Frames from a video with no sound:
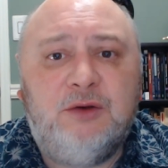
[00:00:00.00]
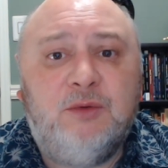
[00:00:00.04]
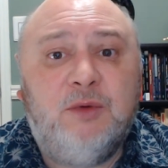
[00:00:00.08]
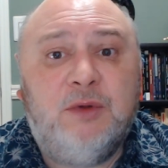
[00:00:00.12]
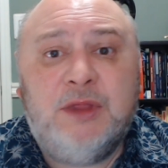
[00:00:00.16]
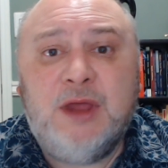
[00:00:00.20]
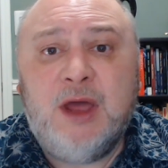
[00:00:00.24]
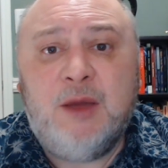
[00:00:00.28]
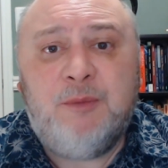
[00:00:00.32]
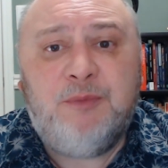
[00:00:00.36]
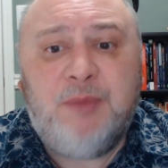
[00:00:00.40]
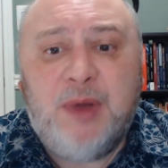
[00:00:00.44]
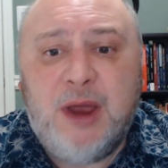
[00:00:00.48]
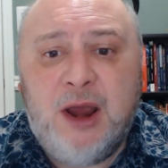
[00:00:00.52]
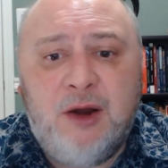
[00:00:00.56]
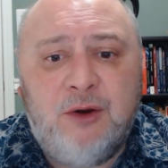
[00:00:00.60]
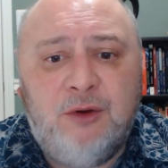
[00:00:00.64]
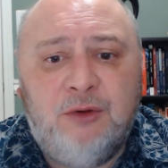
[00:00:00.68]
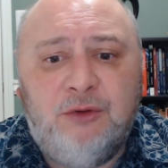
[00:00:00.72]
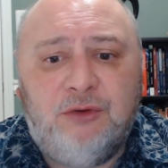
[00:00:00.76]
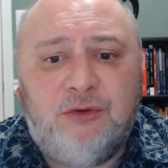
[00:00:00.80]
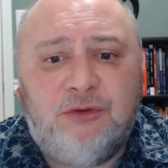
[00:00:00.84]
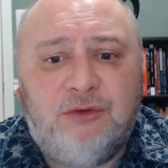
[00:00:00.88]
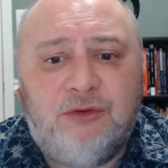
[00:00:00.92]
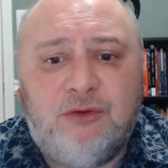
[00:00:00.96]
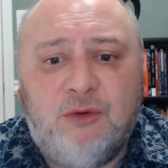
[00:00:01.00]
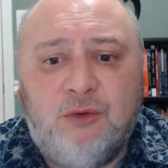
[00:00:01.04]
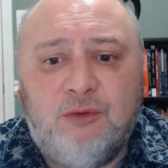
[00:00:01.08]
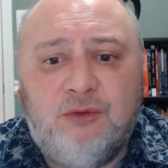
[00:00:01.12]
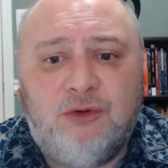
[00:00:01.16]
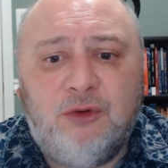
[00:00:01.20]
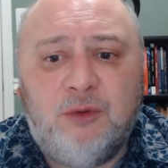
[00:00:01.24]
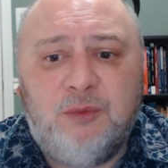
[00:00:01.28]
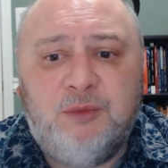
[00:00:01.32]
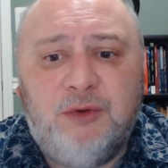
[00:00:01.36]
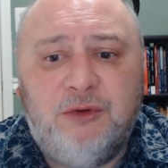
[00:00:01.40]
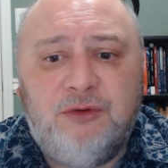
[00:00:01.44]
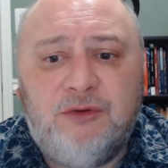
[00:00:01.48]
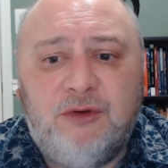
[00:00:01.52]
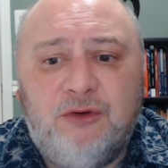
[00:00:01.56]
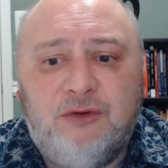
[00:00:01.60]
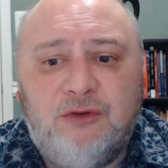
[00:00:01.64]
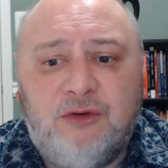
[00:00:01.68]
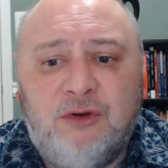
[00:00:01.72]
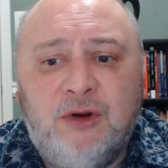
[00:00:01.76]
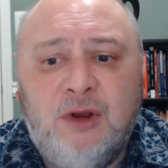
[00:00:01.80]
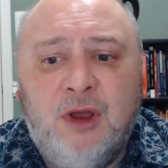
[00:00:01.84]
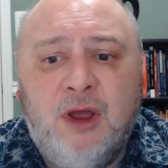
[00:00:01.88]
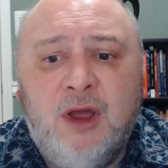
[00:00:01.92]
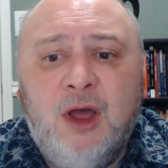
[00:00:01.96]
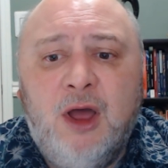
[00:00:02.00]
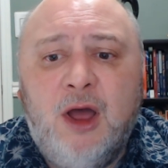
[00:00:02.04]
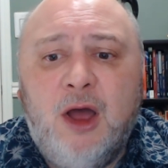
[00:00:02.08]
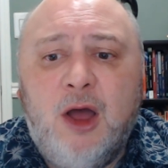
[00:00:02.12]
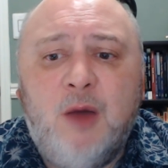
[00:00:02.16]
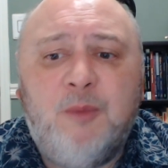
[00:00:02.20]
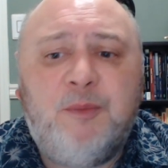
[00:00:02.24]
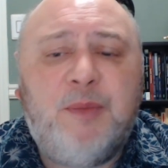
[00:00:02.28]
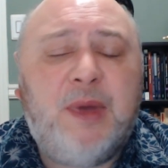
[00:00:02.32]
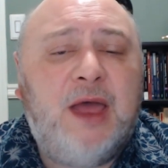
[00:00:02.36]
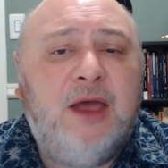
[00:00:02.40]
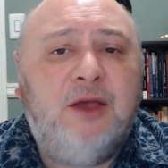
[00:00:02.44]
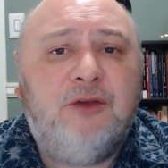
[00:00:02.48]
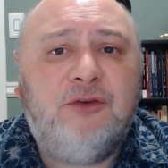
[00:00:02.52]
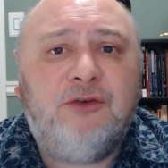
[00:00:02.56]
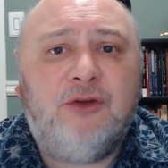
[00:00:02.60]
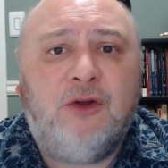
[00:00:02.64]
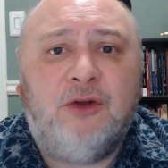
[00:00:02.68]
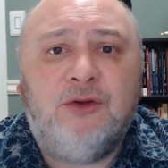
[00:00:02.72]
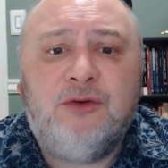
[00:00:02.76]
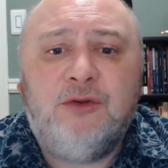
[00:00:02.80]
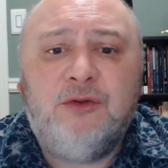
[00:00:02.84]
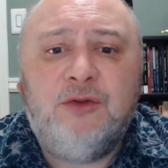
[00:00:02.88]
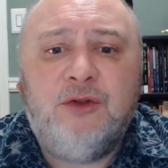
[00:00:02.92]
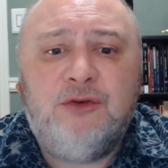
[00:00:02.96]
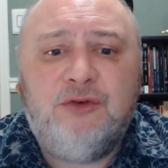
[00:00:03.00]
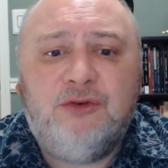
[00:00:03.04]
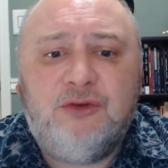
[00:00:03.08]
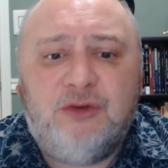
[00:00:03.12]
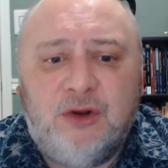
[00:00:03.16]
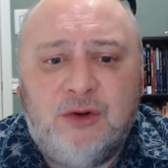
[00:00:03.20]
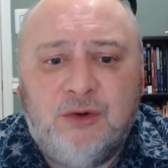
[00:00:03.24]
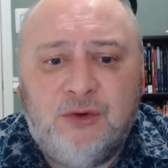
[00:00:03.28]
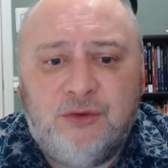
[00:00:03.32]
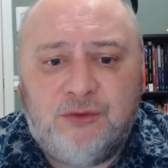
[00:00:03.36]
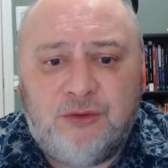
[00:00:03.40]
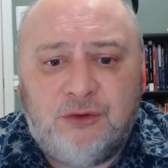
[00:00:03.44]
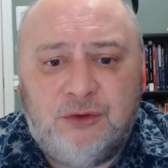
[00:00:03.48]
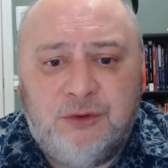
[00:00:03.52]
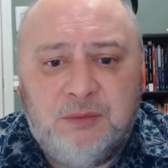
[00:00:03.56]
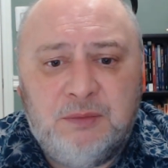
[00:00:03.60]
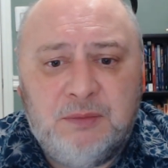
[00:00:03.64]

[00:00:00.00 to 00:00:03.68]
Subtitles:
with their parents' social position are passed on to the children.